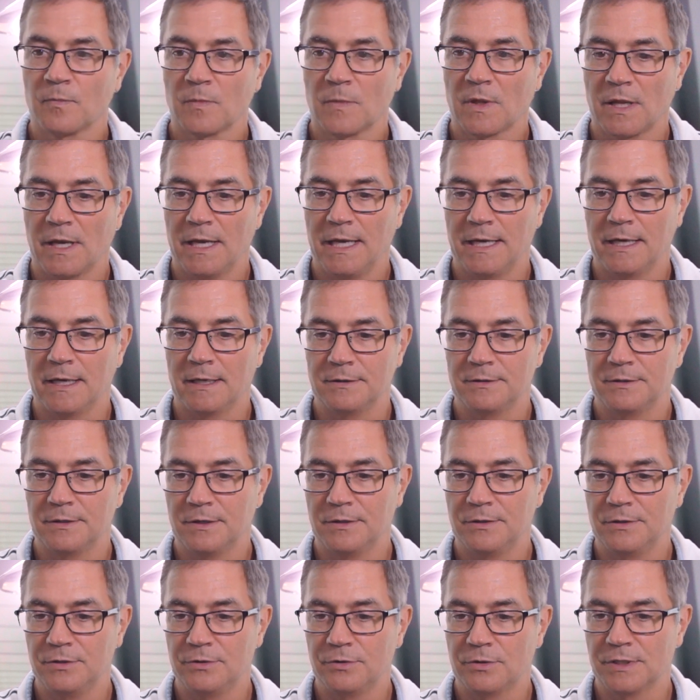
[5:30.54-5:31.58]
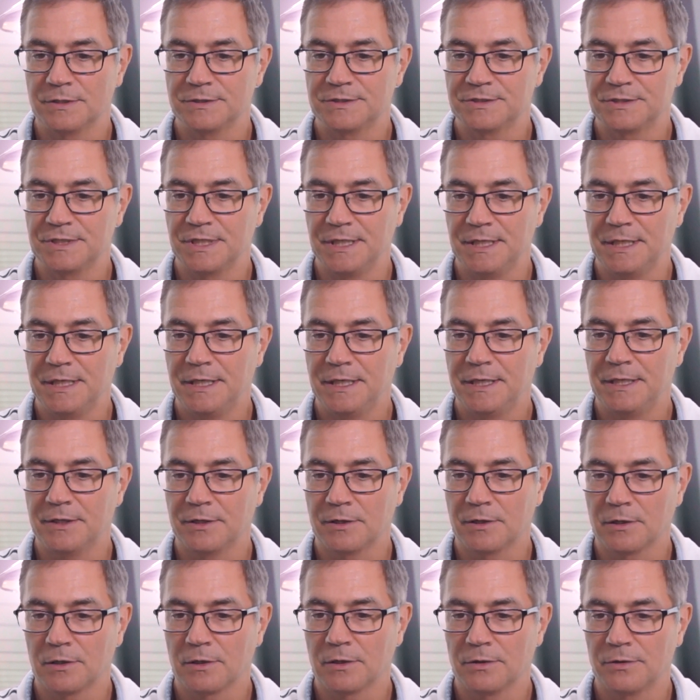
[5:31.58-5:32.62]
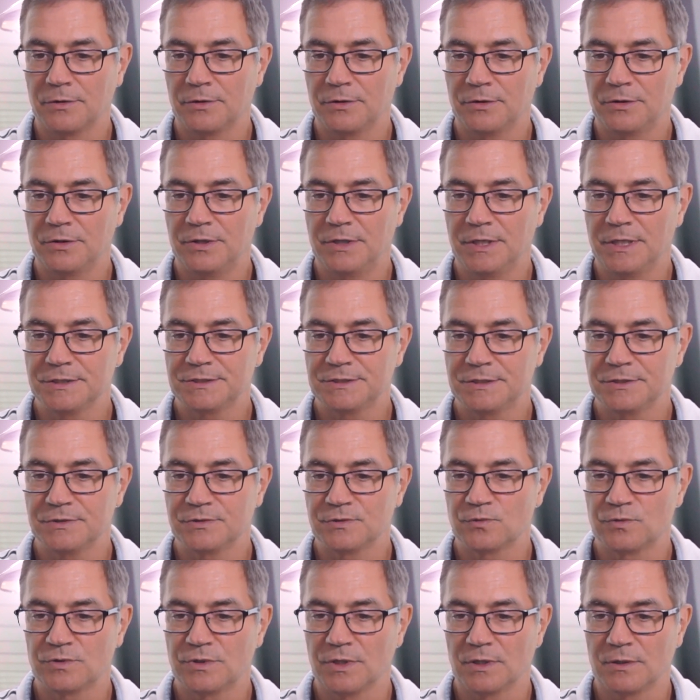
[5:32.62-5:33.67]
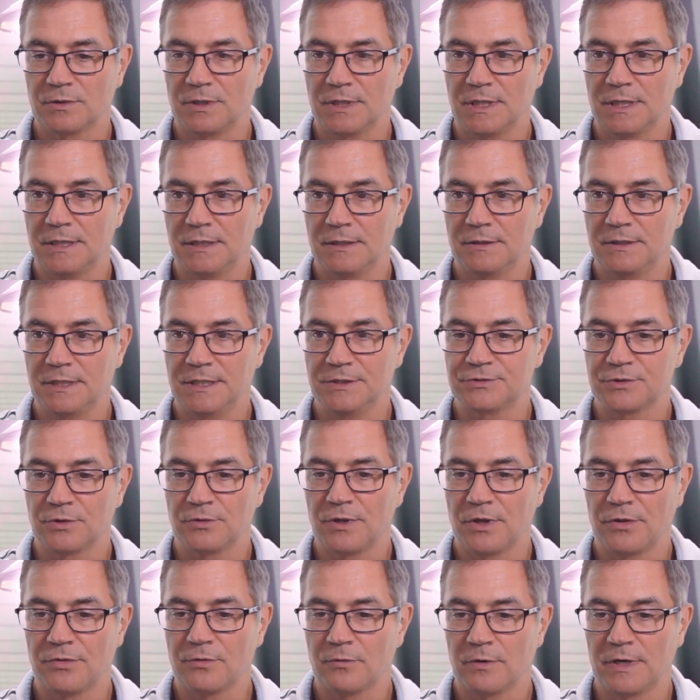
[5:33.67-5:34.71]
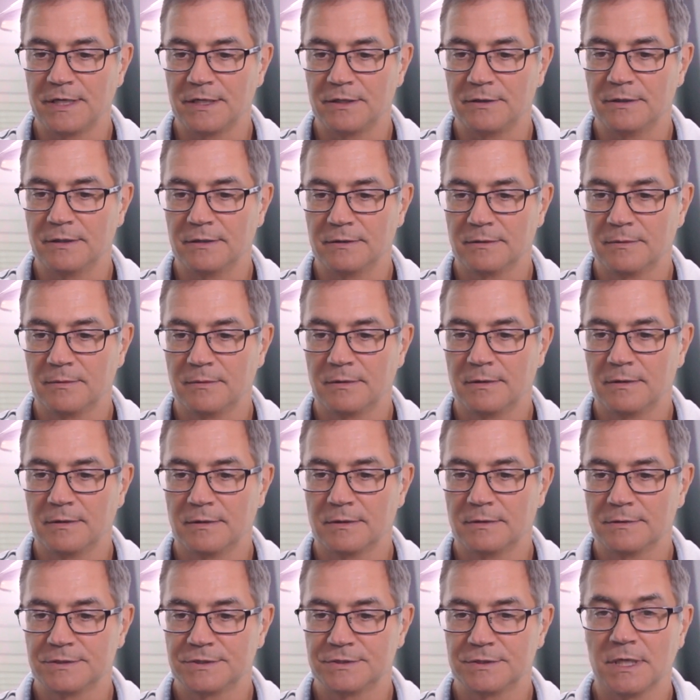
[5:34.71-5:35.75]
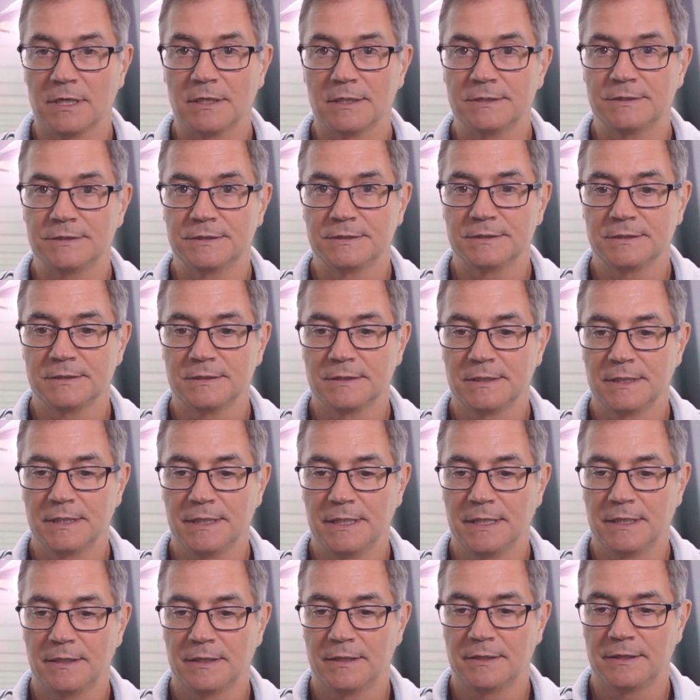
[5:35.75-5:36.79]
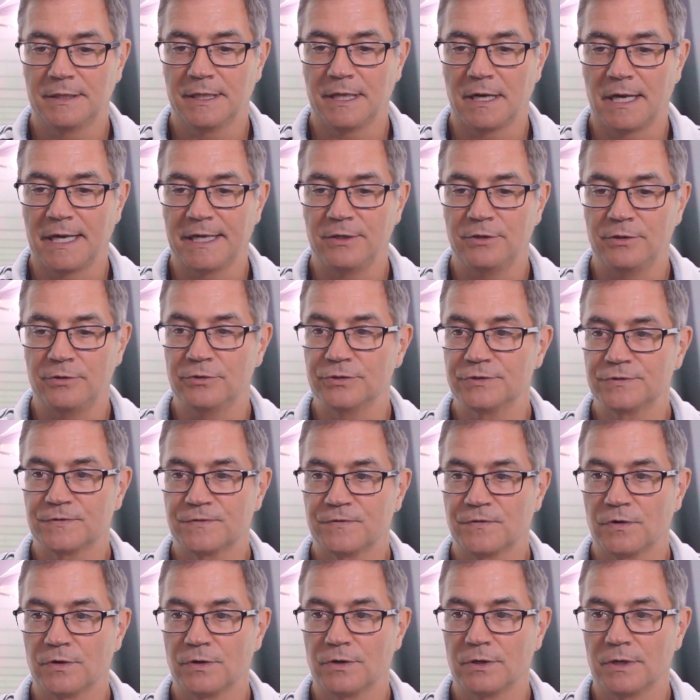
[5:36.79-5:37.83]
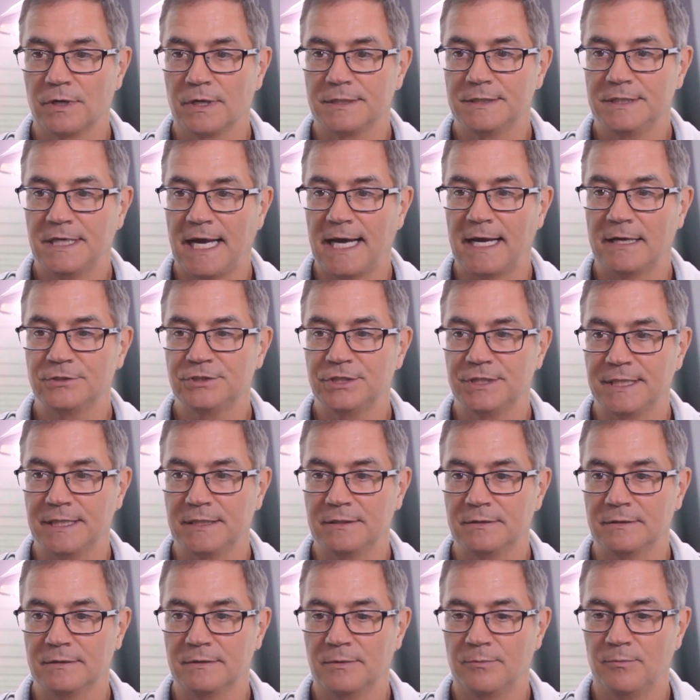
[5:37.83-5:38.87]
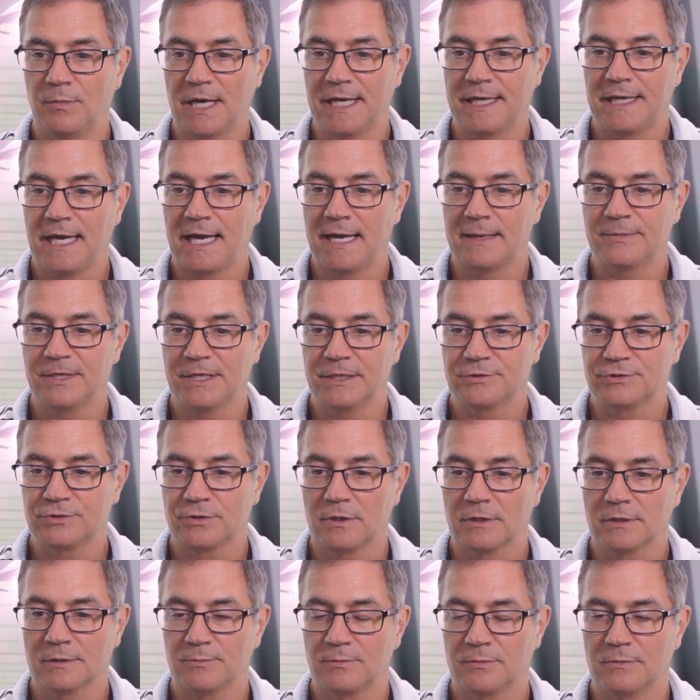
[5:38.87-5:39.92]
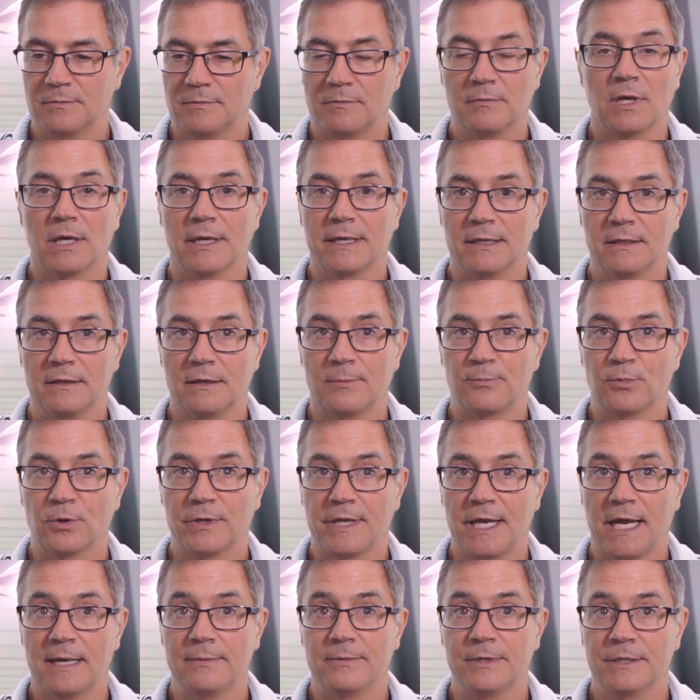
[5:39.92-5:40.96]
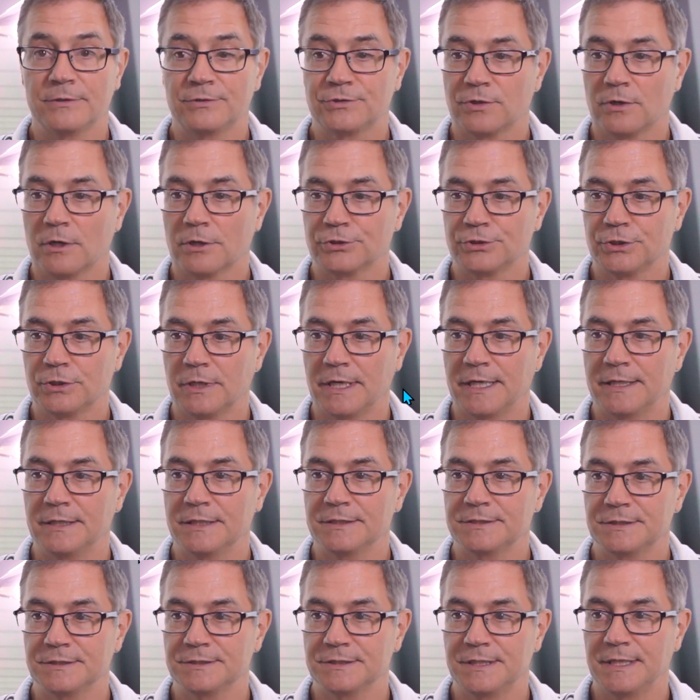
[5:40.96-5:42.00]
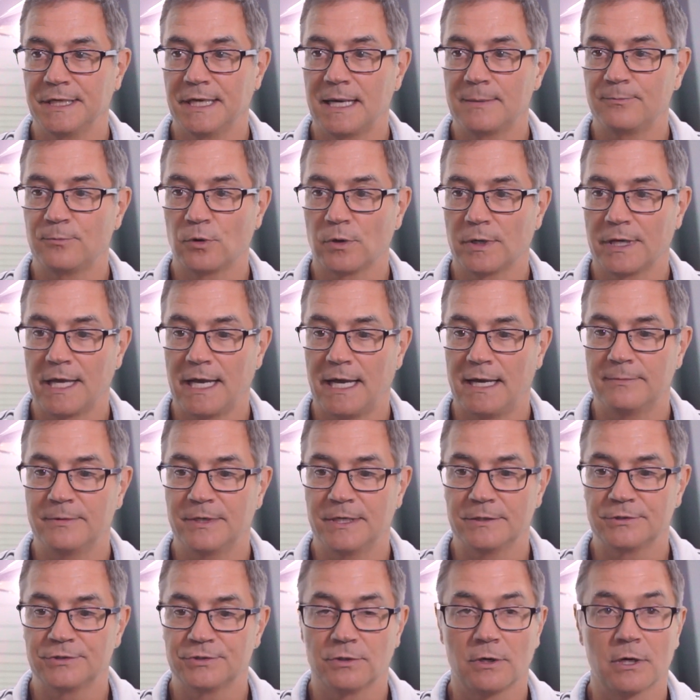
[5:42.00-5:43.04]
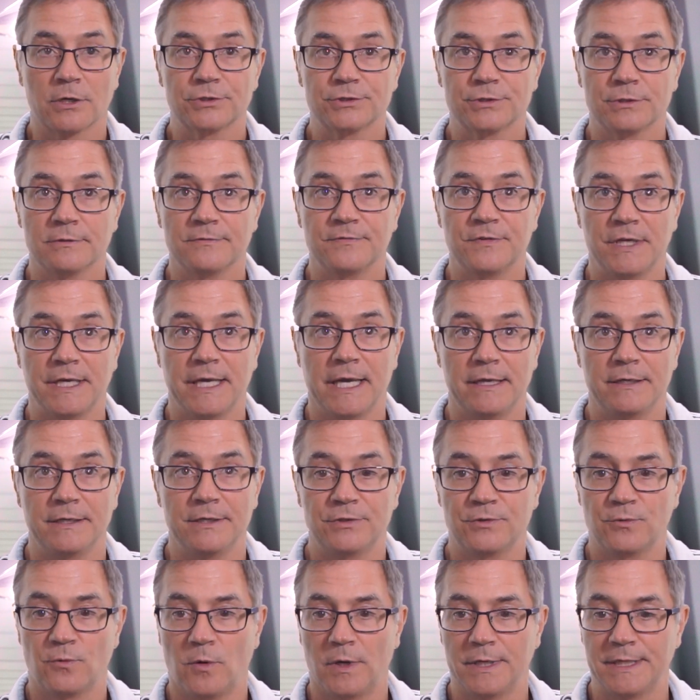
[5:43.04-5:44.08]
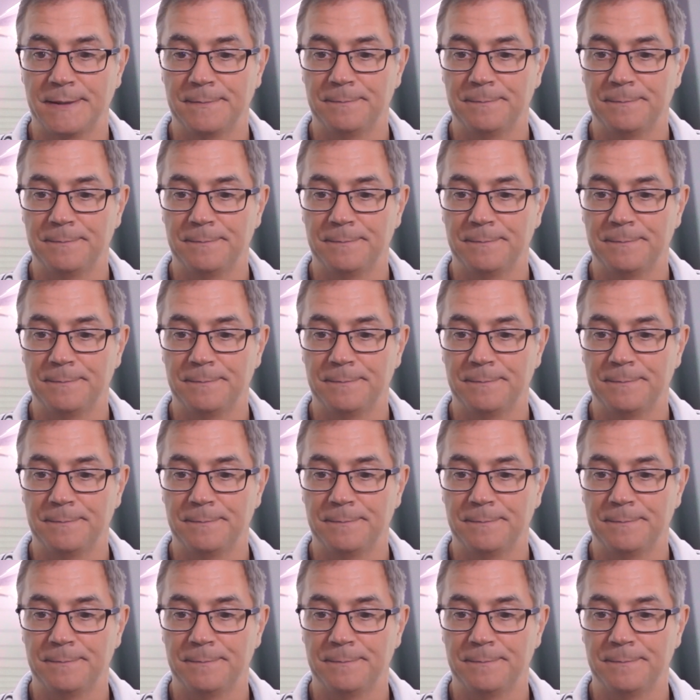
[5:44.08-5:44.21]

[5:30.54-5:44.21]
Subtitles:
And you can see here, these are the threaded studs that I used for attaching my upper cabinet structure, and this is the upper cabinet structure of the 8020.